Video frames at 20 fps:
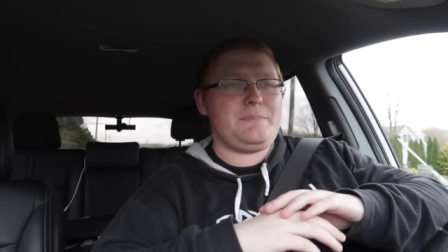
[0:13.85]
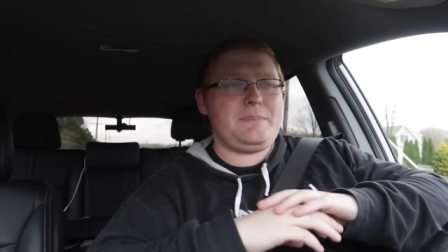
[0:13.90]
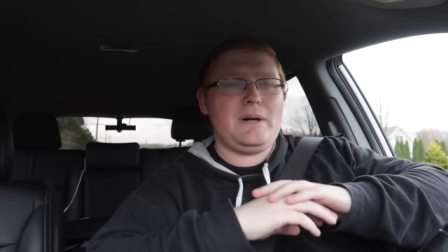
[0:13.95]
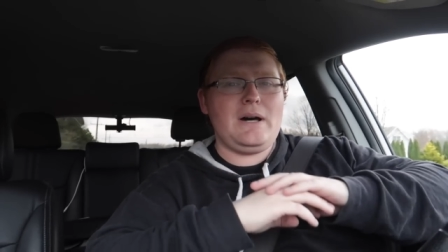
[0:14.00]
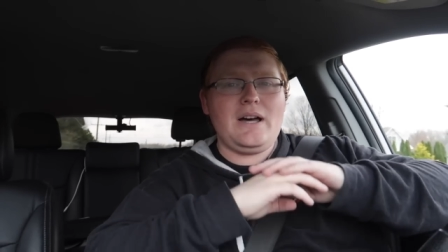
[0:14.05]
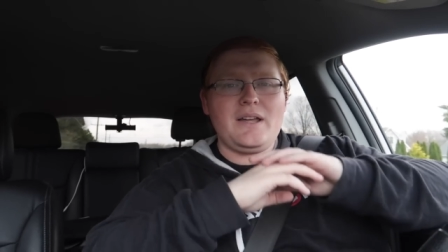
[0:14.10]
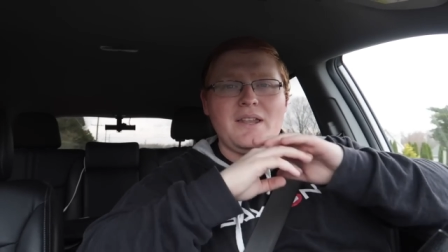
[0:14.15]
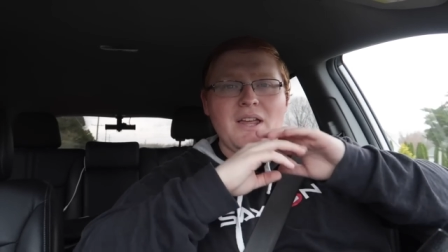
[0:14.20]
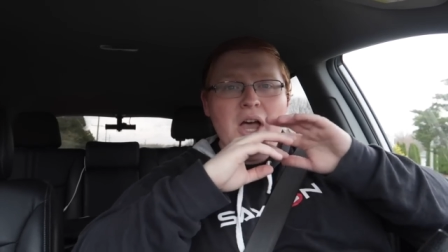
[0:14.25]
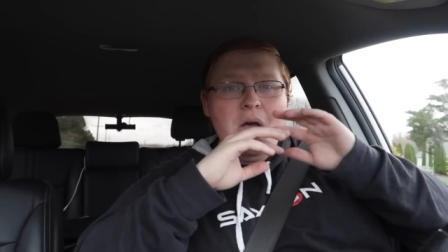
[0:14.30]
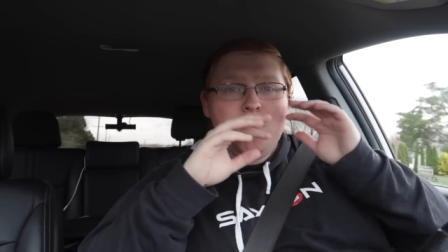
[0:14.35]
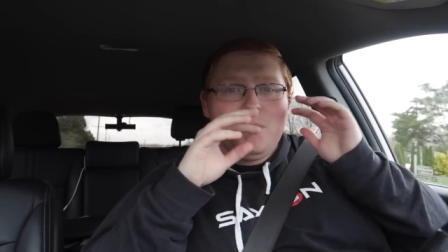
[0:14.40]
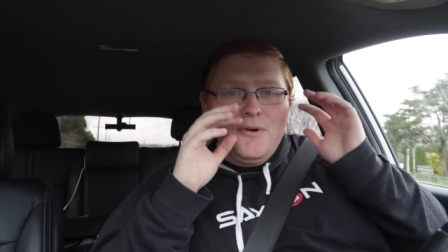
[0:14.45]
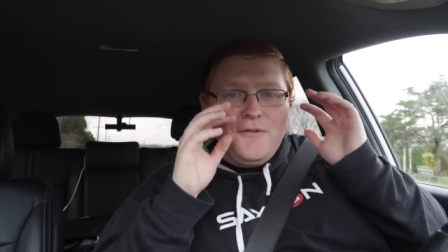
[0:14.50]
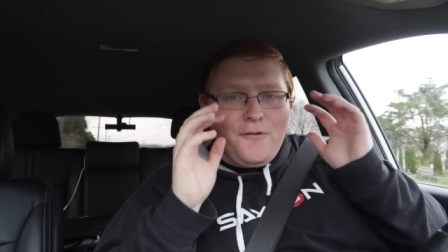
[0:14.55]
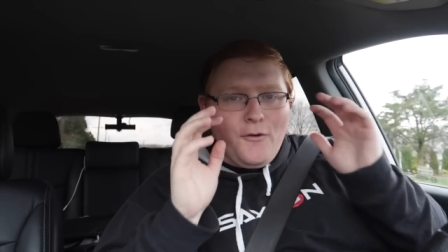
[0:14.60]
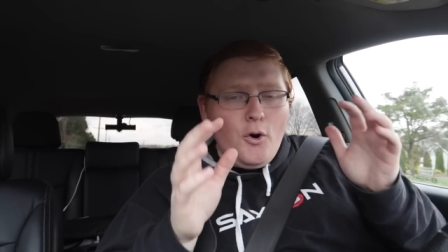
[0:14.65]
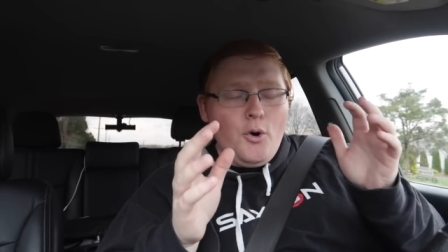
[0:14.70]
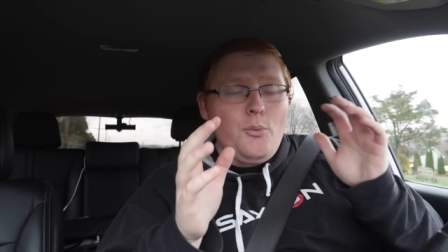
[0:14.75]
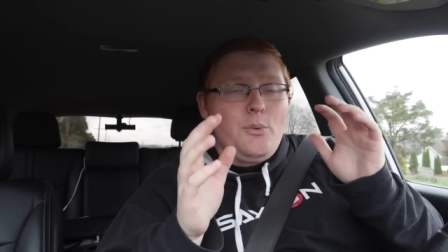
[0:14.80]
But
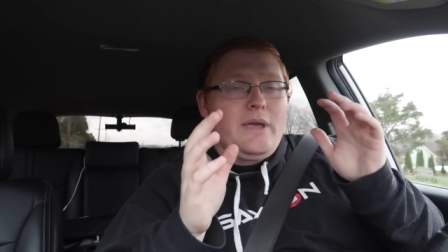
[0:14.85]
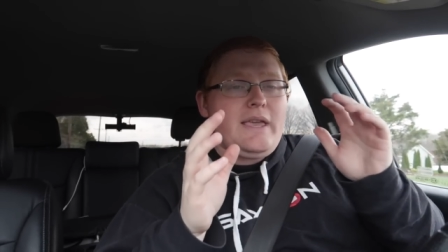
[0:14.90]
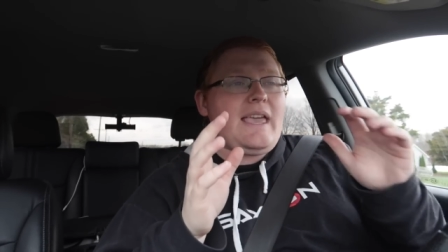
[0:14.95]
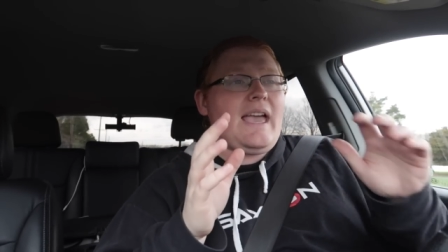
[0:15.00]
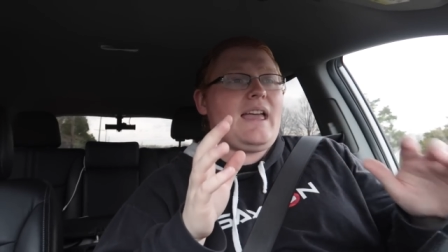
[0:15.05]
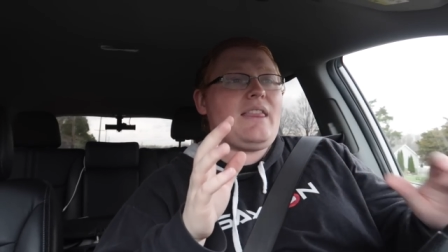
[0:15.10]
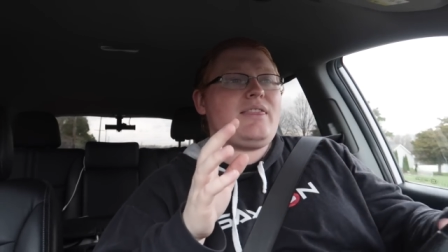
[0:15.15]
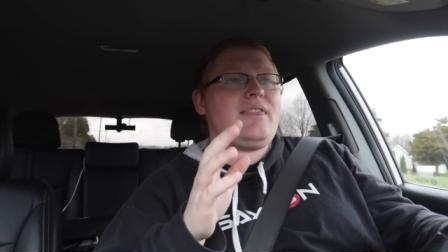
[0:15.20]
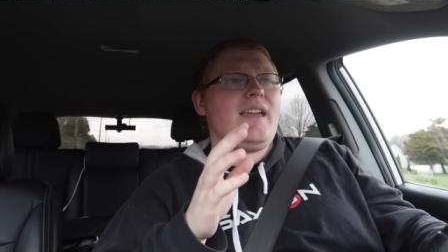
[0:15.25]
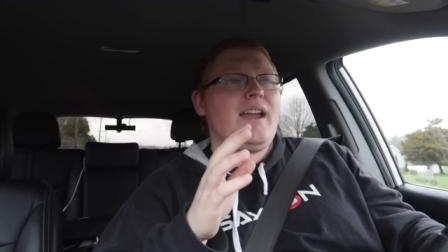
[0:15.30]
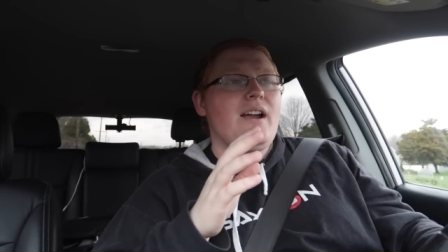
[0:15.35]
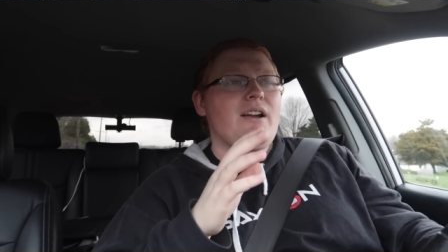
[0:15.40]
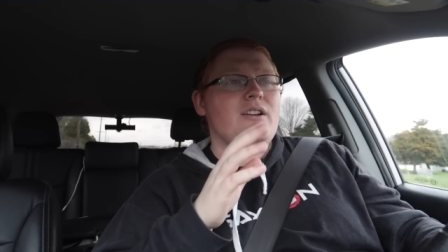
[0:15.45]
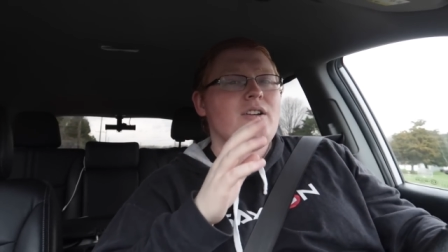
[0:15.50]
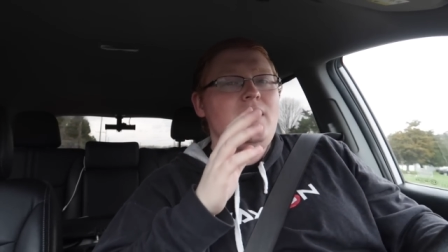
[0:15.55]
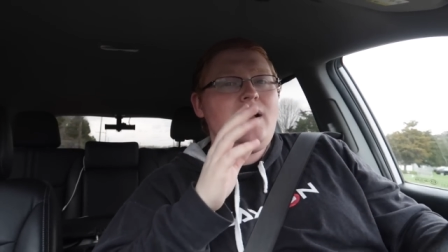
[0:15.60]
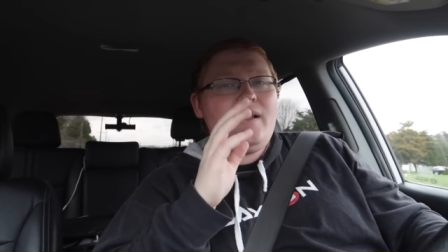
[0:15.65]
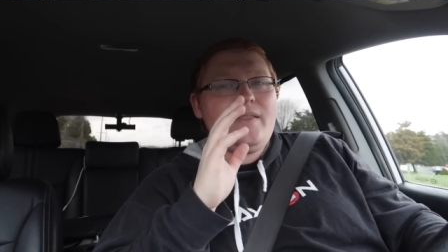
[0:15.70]
before we get there,